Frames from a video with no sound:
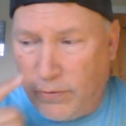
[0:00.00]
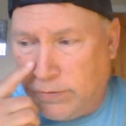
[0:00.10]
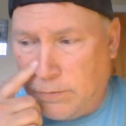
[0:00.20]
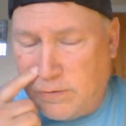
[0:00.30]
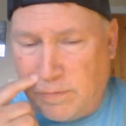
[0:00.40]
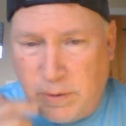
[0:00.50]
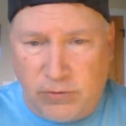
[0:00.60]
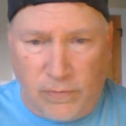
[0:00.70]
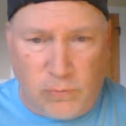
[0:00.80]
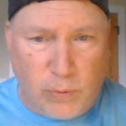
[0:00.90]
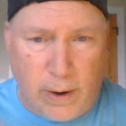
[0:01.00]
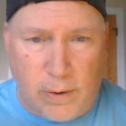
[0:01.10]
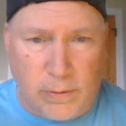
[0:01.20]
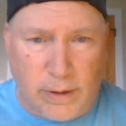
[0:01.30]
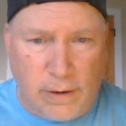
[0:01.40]
There's a bunch of
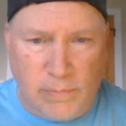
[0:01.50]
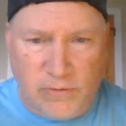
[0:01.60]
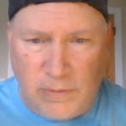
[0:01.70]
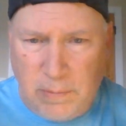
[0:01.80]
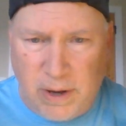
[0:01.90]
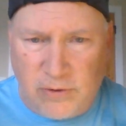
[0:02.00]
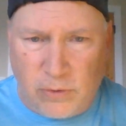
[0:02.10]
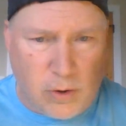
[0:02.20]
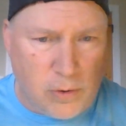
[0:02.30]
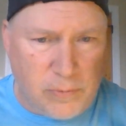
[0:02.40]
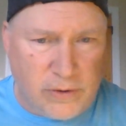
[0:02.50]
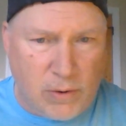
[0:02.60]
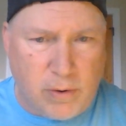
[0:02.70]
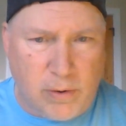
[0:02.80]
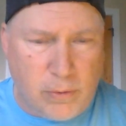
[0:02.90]
rare, like, semi-magical herbs that
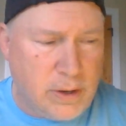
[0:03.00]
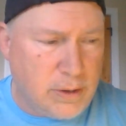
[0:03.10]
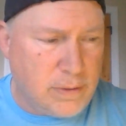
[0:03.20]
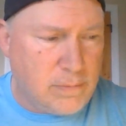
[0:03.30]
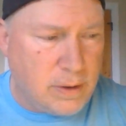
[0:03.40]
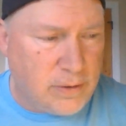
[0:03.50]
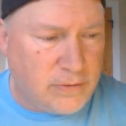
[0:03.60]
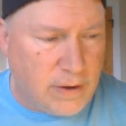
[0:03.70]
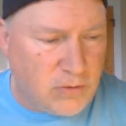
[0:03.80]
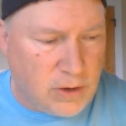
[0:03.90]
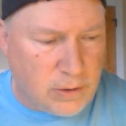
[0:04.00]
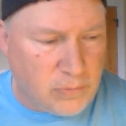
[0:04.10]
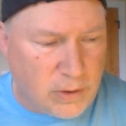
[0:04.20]
grow in Savage Kingdoms,